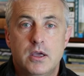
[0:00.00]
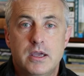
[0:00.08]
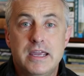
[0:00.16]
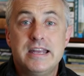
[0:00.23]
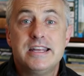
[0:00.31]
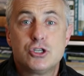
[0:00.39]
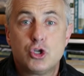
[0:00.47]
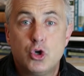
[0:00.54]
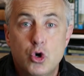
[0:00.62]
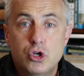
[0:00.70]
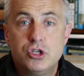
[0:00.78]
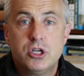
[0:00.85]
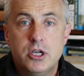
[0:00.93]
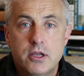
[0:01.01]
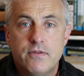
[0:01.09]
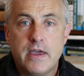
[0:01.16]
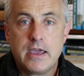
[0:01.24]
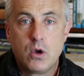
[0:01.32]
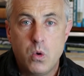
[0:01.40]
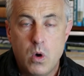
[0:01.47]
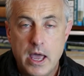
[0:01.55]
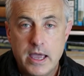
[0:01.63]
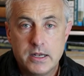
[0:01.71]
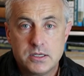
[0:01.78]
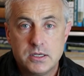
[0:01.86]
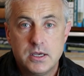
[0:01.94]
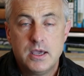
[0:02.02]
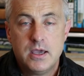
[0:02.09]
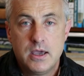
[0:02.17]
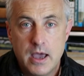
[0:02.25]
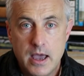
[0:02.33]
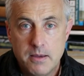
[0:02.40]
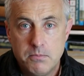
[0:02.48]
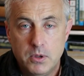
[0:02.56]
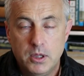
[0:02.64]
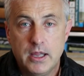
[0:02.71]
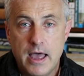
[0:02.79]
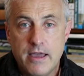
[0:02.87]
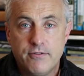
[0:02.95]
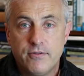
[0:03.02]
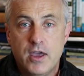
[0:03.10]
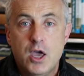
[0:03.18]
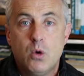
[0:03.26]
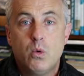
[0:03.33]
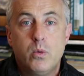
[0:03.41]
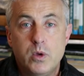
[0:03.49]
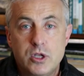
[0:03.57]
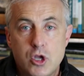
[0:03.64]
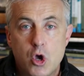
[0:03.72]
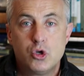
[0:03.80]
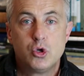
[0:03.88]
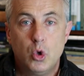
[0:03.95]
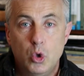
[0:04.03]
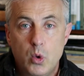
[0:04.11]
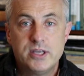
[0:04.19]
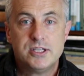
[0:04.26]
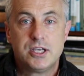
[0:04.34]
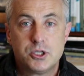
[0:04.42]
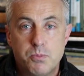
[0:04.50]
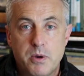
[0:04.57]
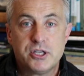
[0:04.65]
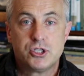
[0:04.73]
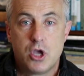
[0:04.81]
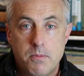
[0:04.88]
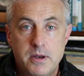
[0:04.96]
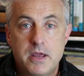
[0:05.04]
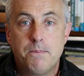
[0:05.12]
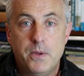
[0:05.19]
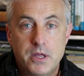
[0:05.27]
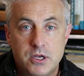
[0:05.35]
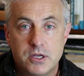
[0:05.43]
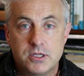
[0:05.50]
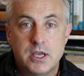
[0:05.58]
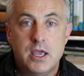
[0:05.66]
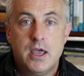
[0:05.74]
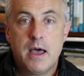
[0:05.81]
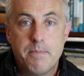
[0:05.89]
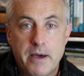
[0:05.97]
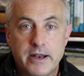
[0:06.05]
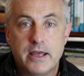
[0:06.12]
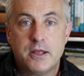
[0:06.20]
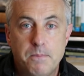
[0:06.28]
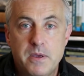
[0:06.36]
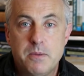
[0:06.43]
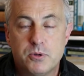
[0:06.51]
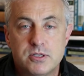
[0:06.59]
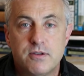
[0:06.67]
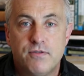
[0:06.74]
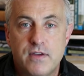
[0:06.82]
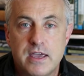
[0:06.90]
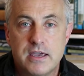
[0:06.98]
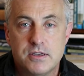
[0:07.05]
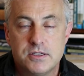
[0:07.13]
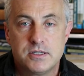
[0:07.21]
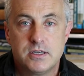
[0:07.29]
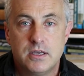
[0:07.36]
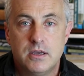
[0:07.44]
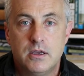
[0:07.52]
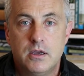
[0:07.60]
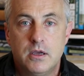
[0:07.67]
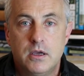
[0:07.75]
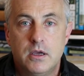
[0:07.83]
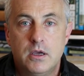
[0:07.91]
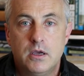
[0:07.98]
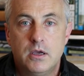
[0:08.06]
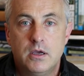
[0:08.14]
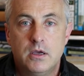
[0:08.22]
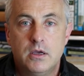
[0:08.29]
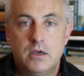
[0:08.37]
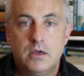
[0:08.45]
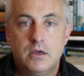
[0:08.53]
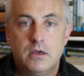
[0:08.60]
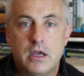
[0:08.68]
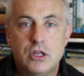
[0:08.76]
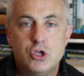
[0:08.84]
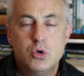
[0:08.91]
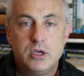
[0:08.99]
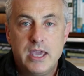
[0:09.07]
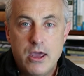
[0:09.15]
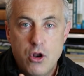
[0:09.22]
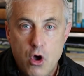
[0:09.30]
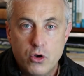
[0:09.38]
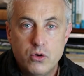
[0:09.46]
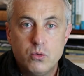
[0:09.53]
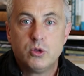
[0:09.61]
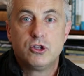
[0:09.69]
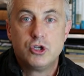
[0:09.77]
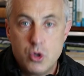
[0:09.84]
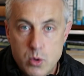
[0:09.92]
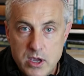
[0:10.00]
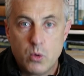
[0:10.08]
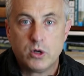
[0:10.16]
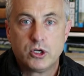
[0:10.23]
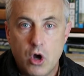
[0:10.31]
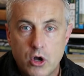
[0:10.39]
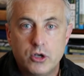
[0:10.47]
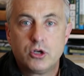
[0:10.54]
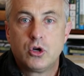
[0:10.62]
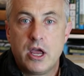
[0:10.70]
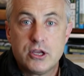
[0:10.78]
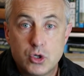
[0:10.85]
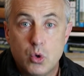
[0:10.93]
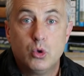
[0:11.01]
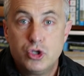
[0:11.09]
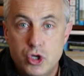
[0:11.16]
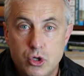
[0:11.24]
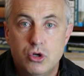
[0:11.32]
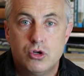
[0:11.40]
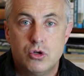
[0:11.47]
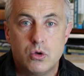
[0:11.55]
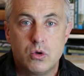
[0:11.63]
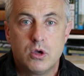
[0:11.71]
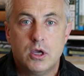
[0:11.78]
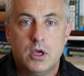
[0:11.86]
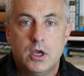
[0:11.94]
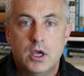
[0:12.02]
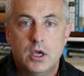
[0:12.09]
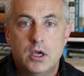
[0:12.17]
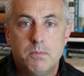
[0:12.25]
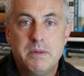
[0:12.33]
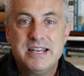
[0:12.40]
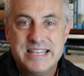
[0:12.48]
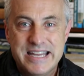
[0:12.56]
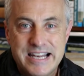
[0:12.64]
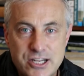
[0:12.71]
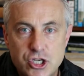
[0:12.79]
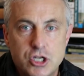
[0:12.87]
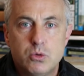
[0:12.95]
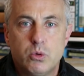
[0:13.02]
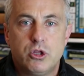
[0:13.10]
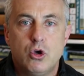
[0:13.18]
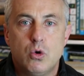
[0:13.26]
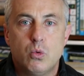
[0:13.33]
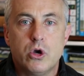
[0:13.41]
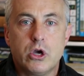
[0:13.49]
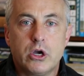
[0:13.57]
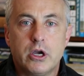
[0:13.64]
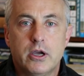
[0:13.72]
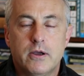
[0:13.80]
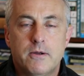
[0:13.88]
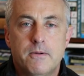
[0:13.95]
It is good to live a quiet, humble life where we don't always express so many opinions about other people's affairs. And you get on with doing what God has called you to do. Be diligent with your work.